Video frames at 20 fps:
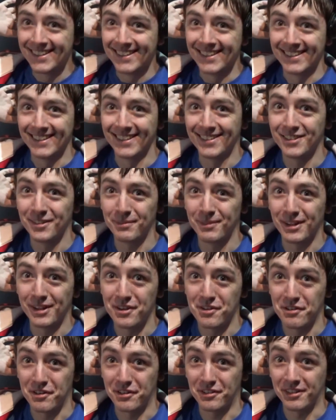this'll be
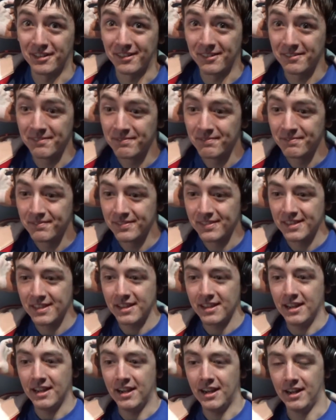interesting.
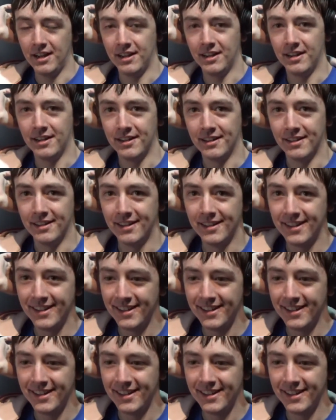The